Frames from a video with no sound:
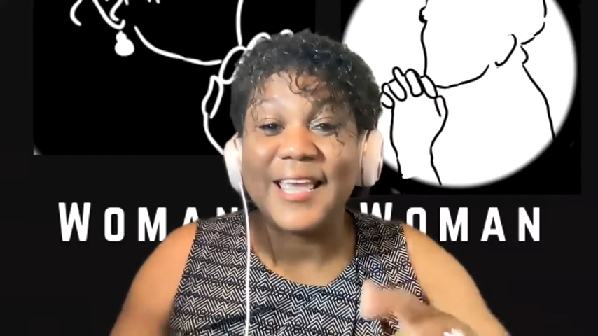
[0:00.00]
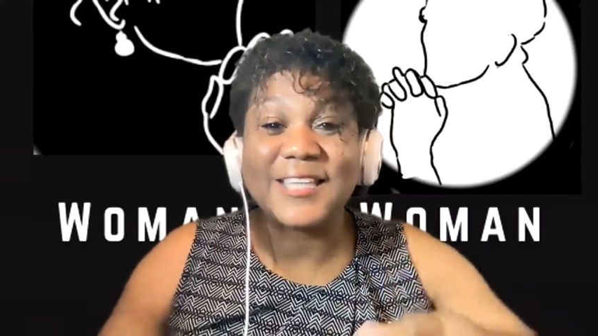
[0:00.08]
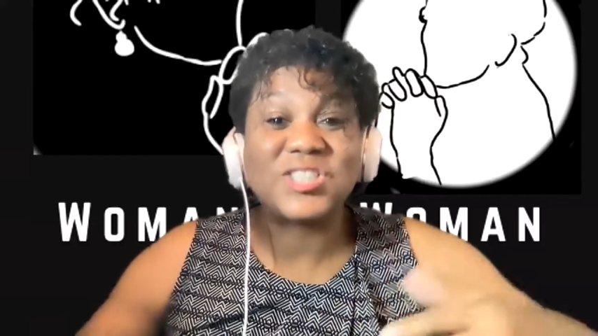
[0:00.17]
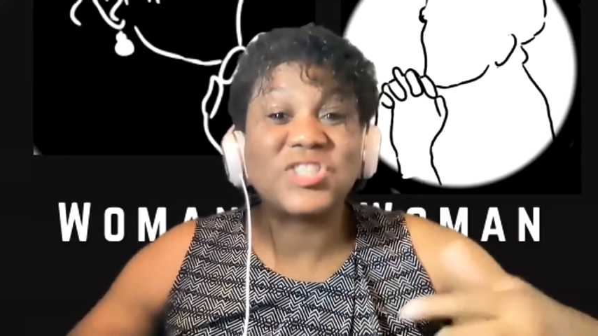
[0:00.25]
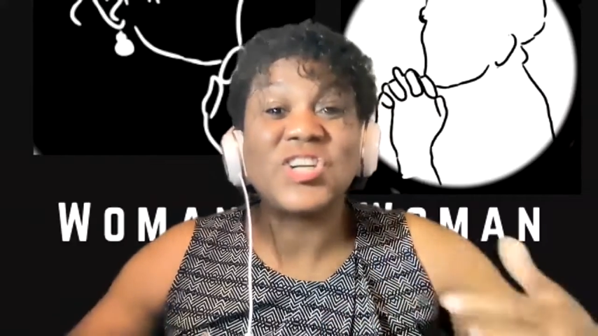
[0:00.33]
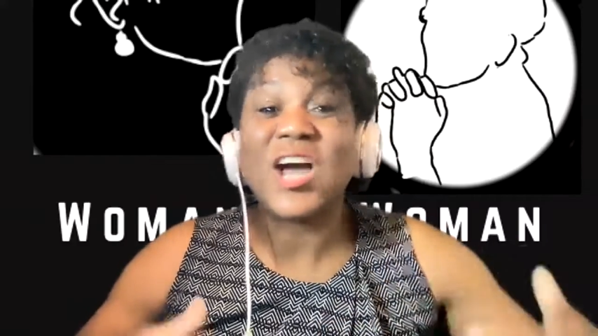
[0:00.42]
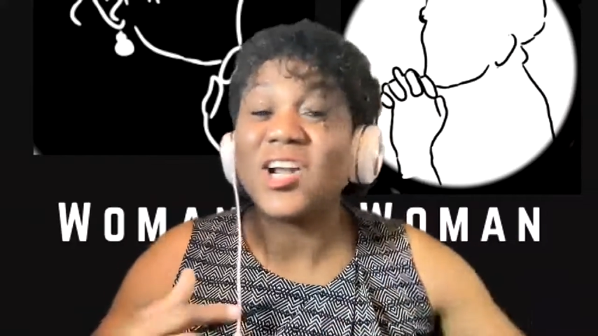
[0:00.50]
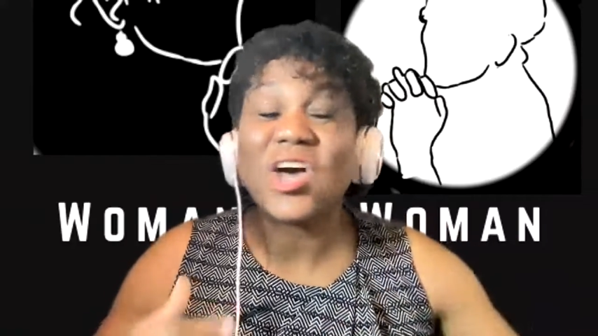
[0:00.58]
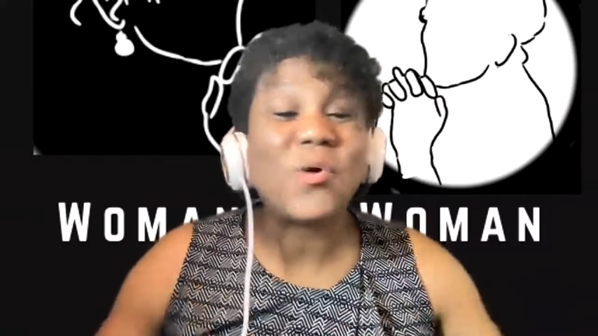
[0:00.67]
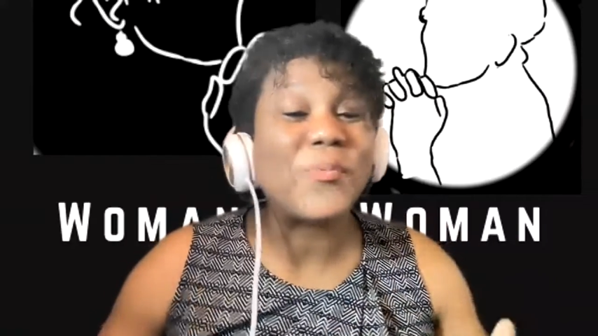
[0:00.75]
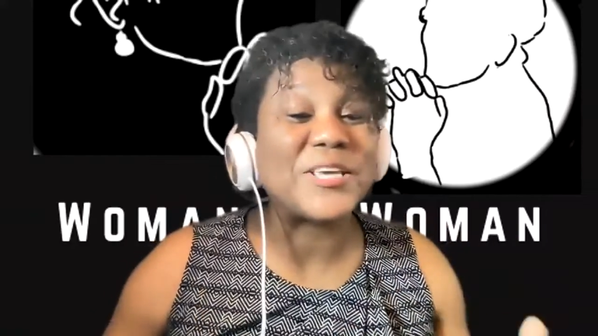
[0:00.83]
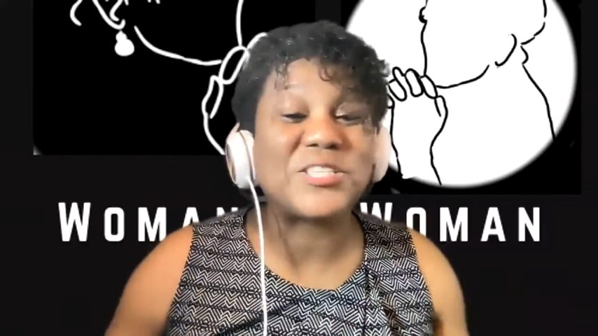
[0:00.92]
It's not
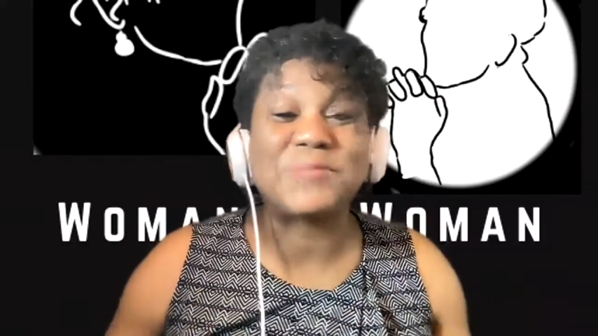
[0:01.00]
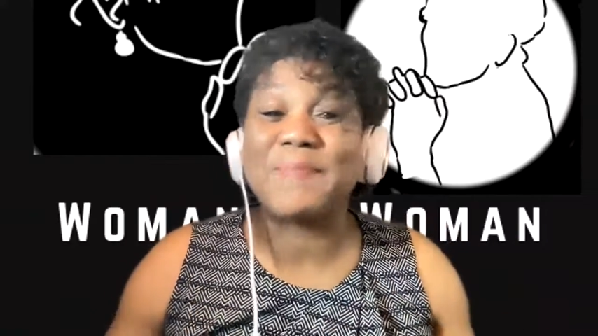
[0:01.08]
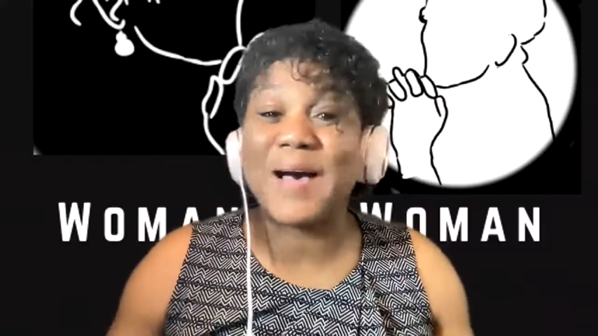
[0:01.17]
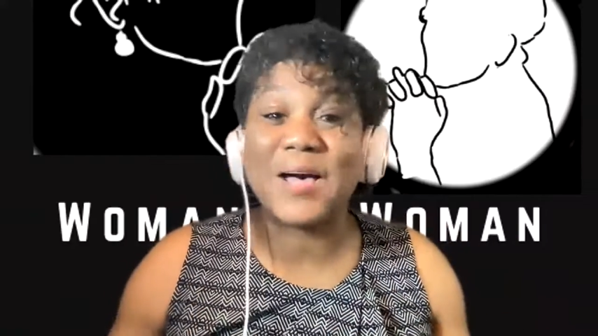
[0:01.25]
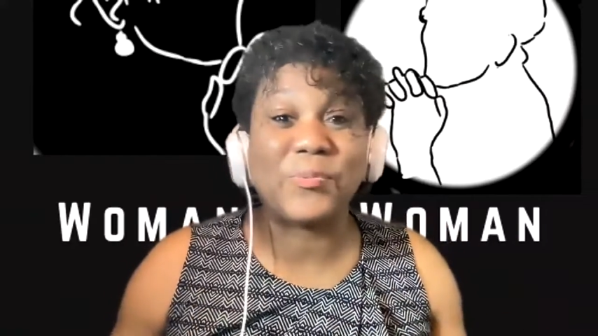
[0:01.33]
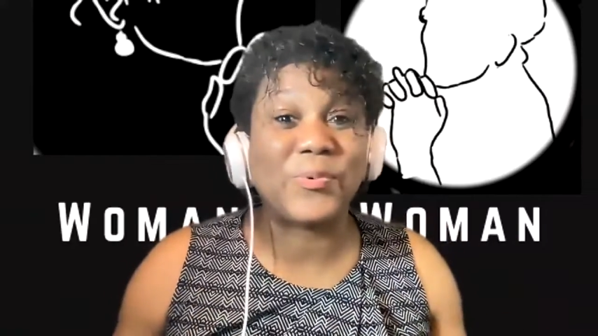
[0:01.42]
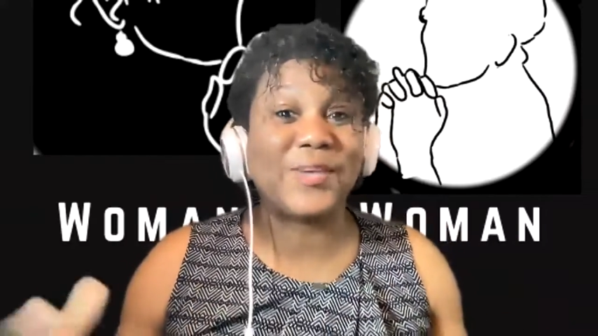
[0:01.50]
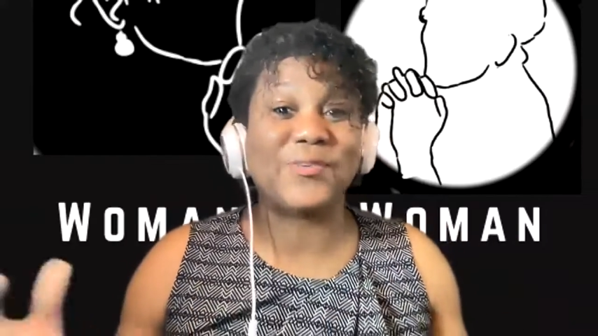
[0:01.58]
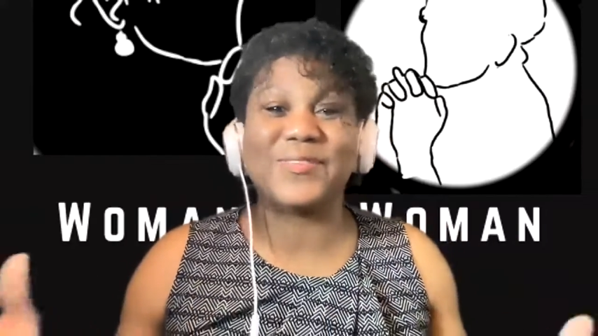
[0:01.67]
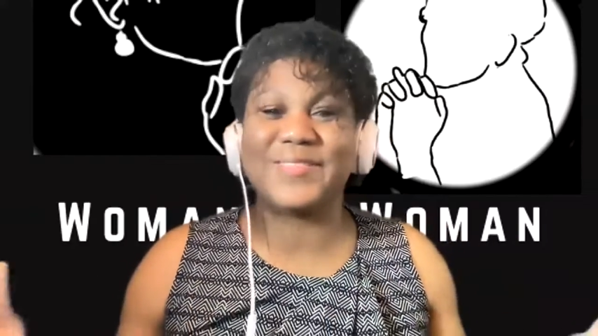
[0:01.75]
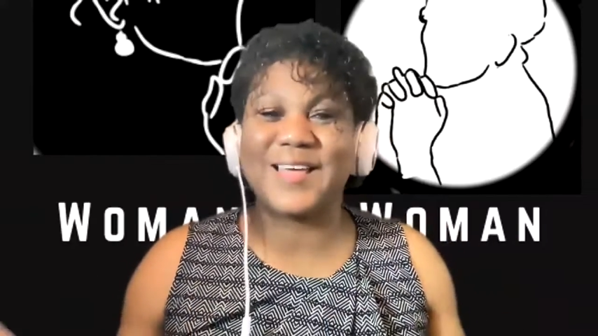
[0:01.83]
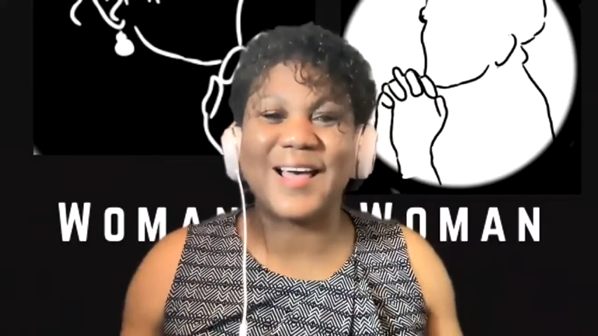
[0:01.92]
always my way
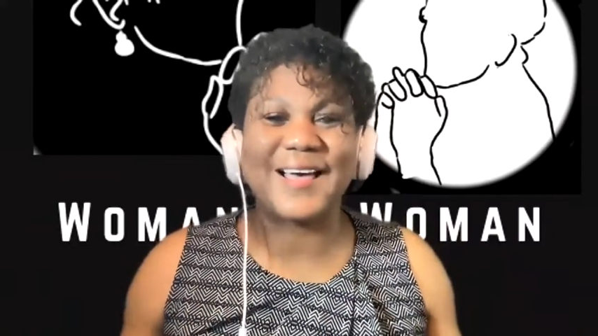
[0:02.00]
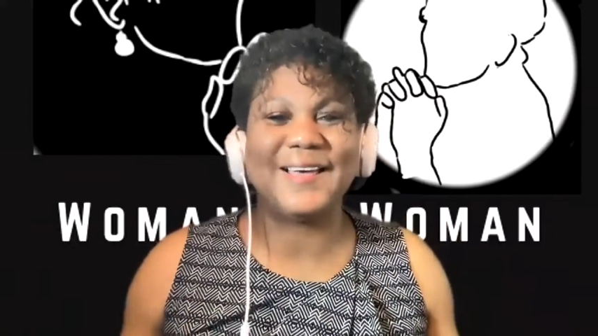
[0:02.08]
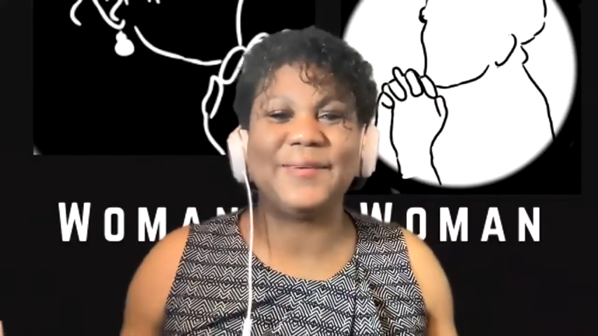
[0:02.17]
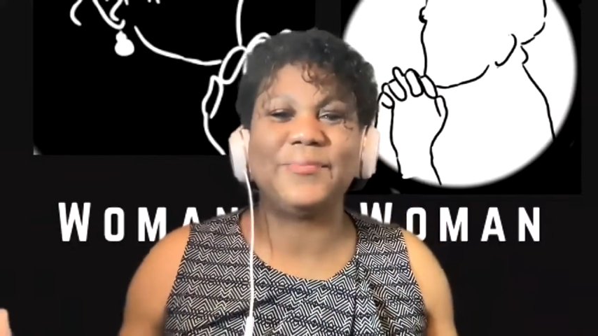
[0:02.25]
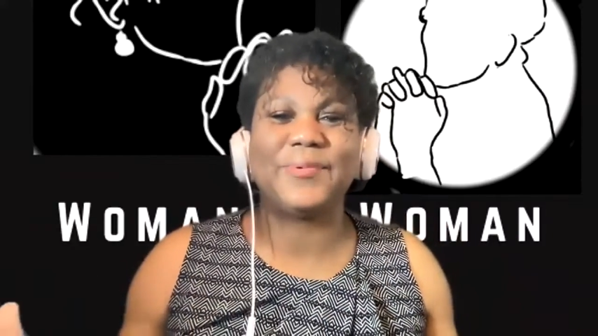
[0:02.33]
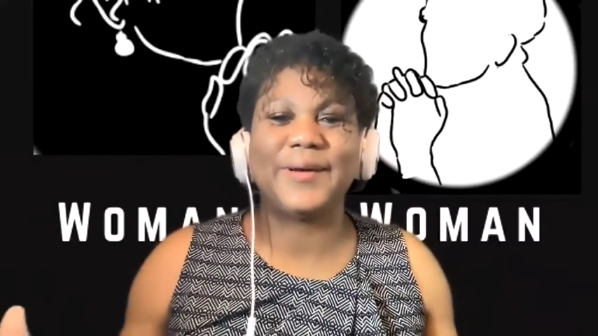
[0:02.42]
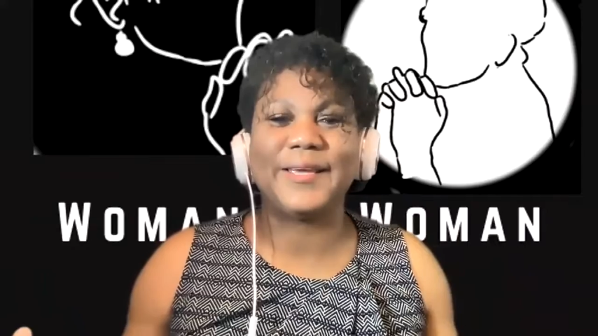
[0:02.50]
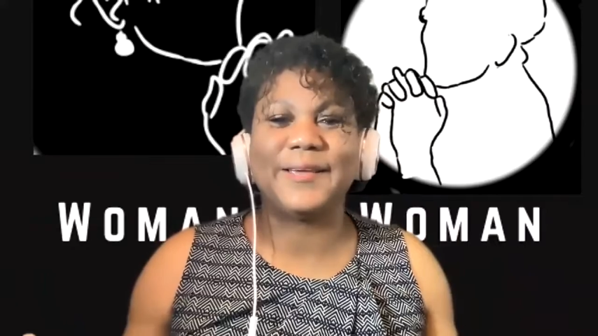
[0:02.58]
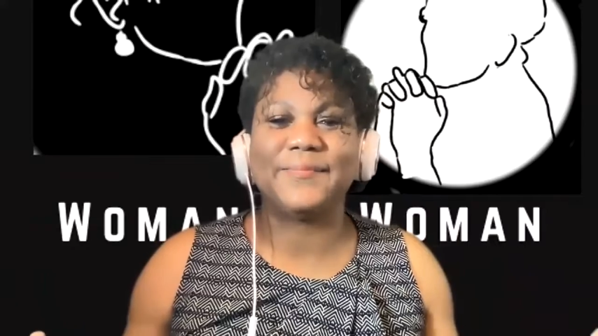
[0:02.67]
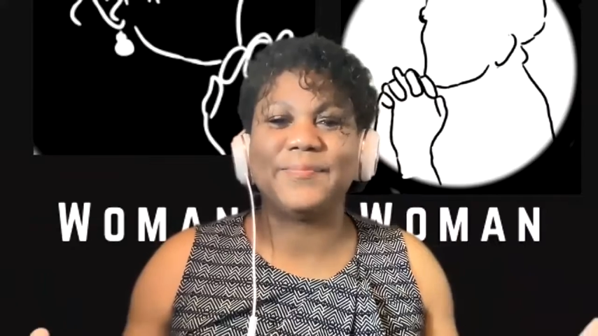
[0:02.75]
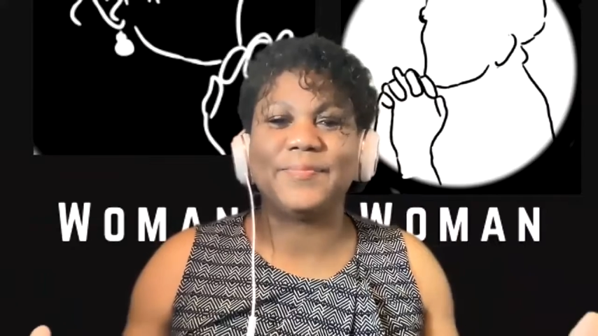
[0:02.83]
or the highway.